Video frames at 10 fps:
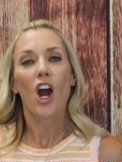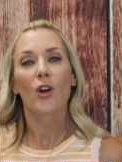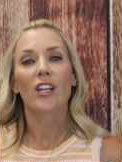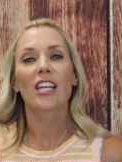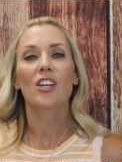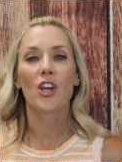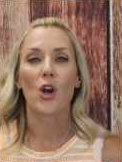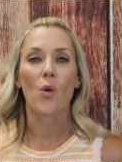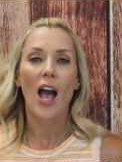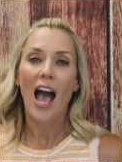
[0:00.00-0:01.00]
already
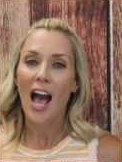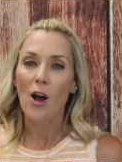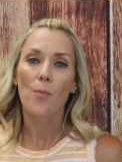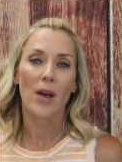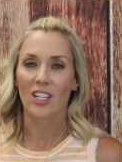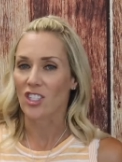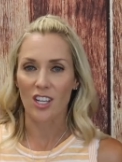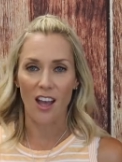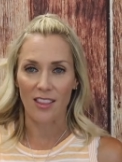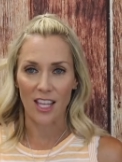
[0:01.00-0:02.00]
know how
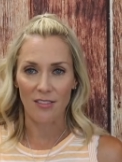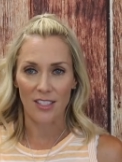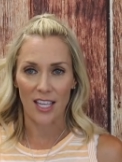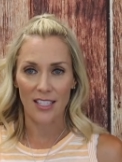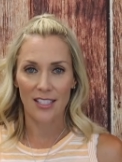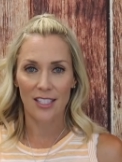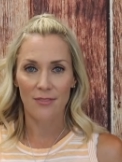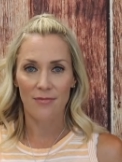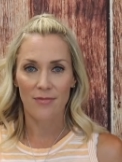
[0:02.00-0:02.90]
much God loves us